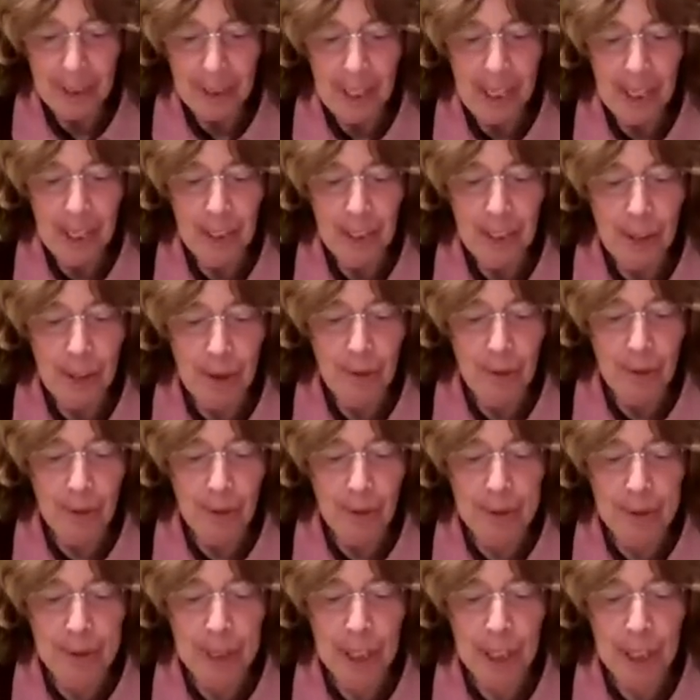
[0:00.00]
So the
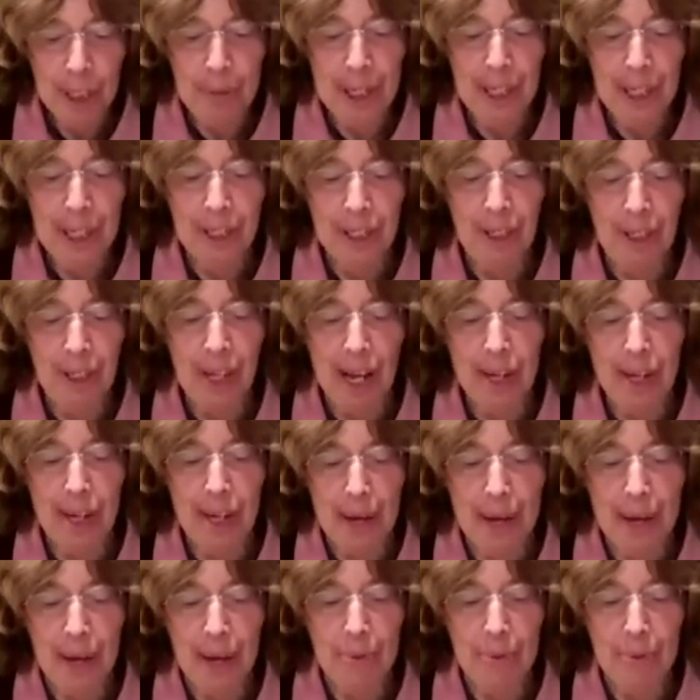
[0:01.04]
Rebbe speaks a lot
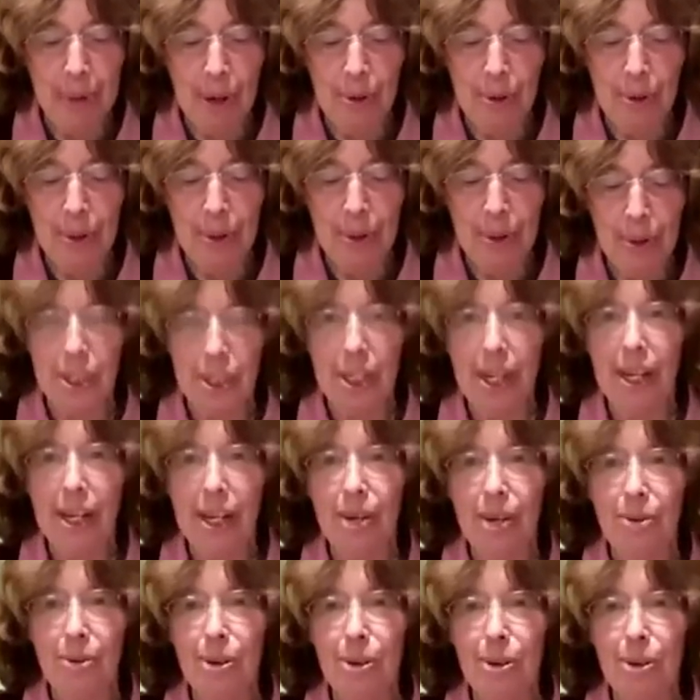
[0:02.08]
about bows and
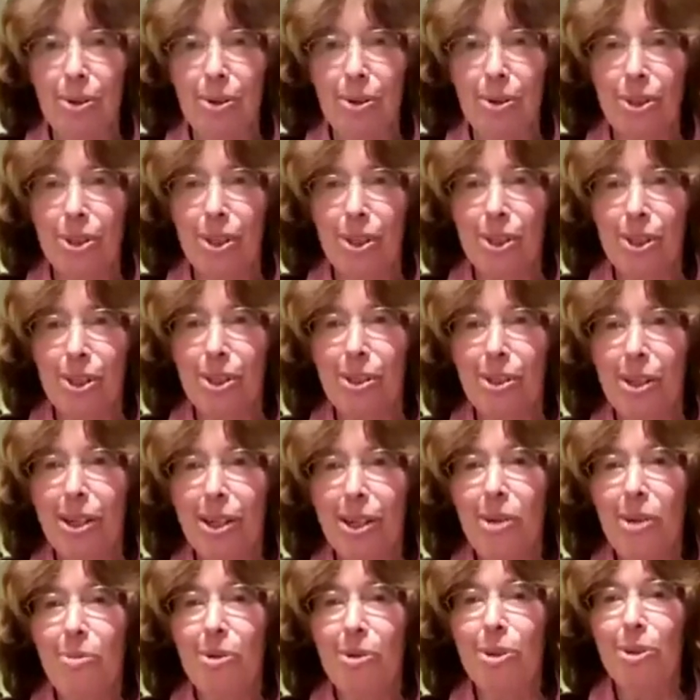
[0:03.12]
arrows.
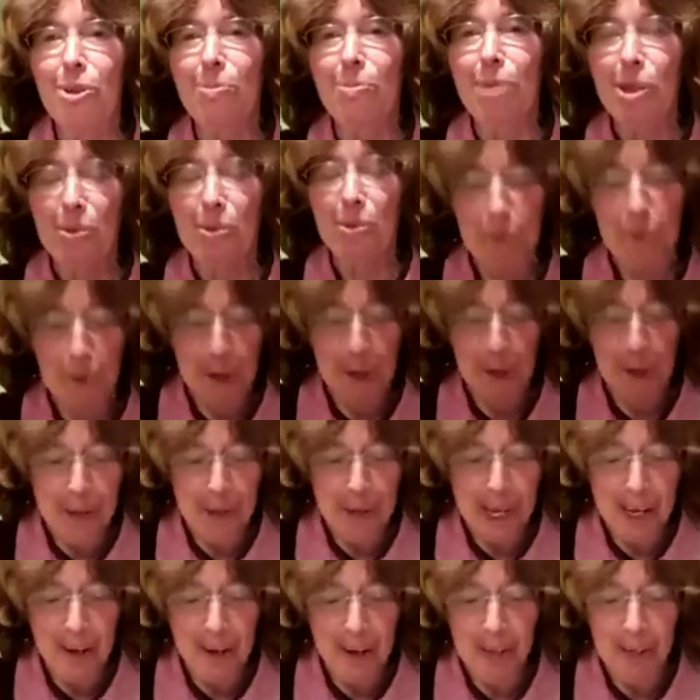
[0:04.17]
We'll speak more
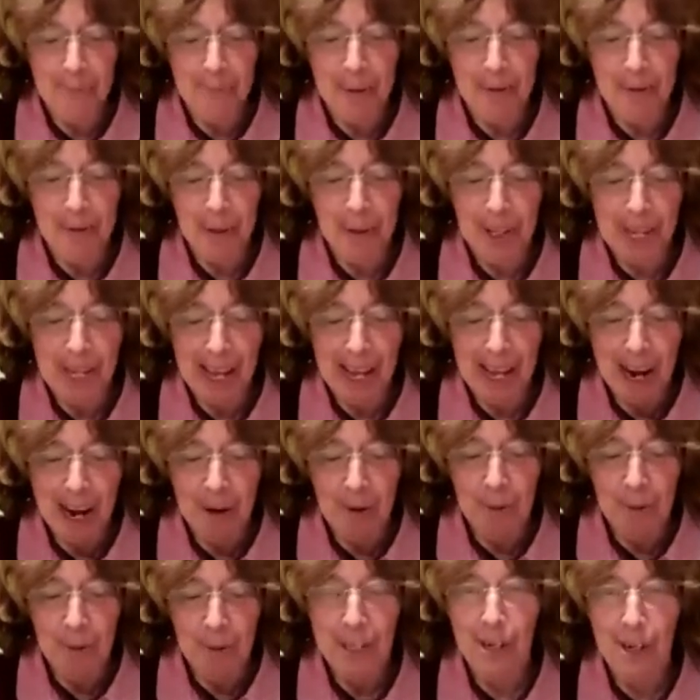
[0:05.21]
about it. But for the arrow,
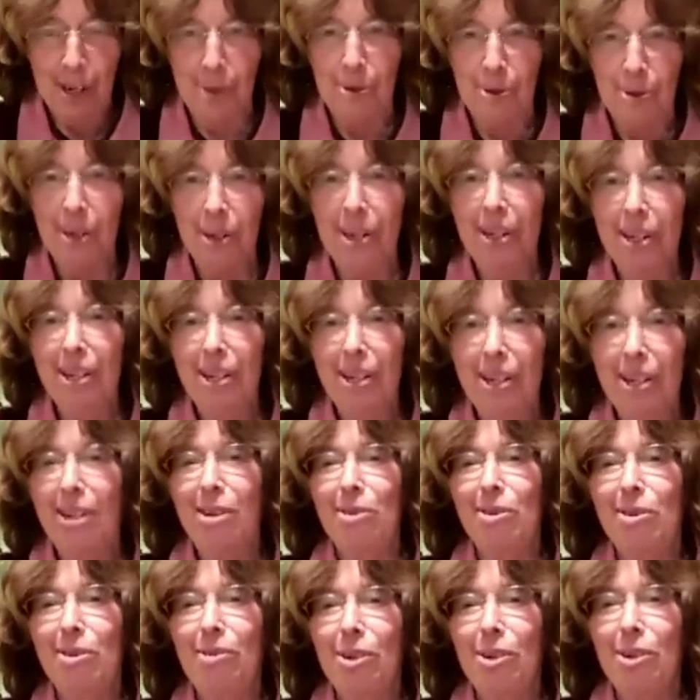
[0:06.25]
we know
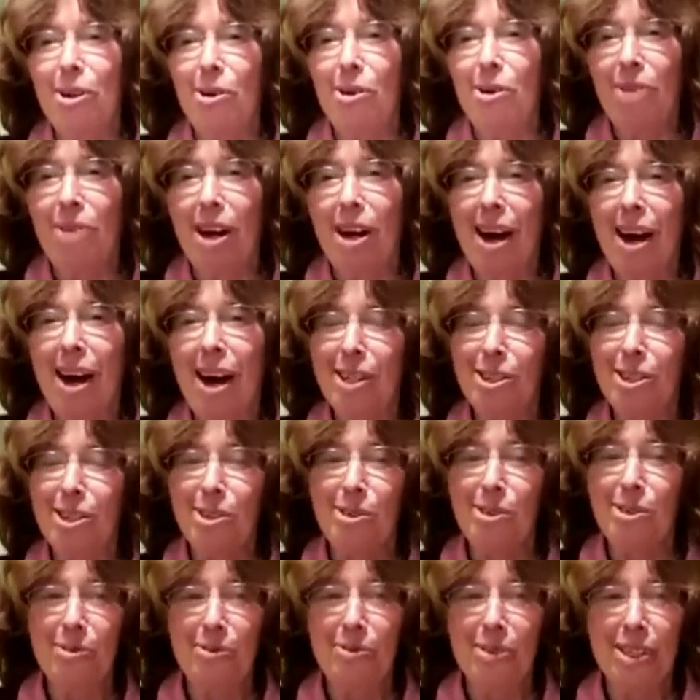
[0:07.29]
high
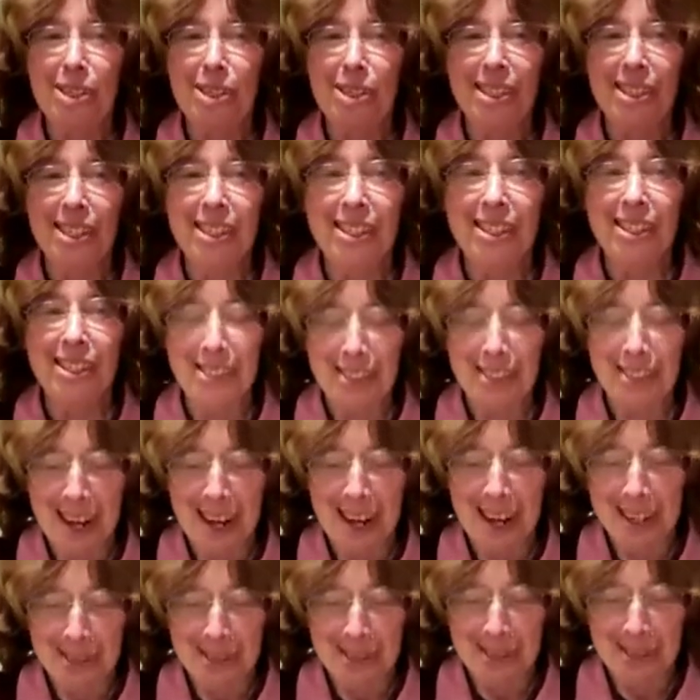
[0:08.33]
school physics. High
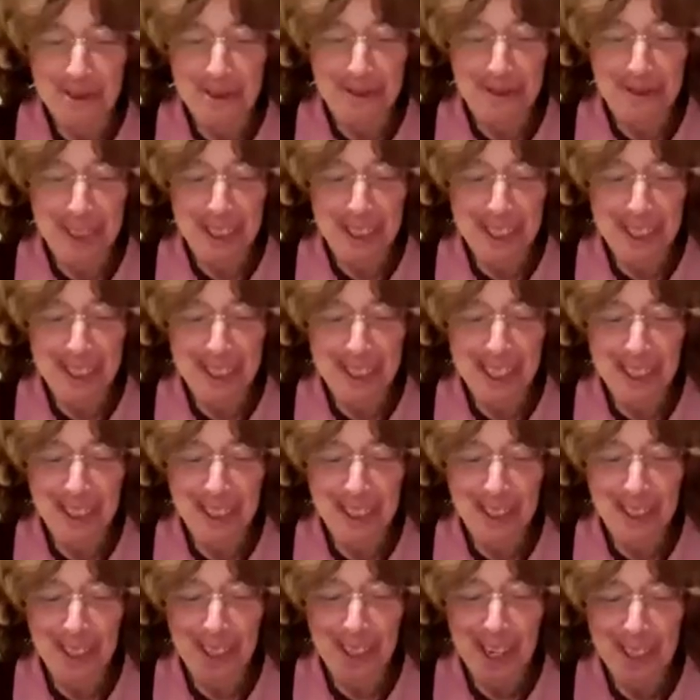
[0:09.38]
school physics
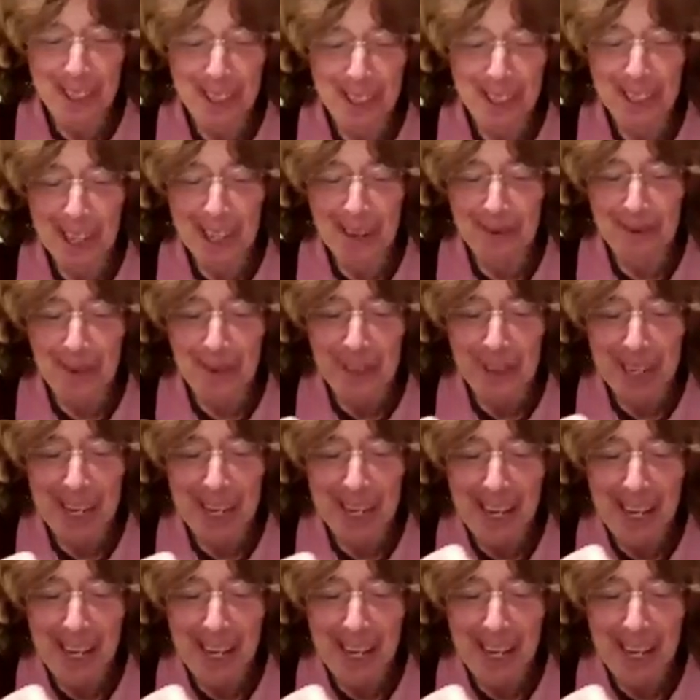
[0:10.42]
teaches us that for the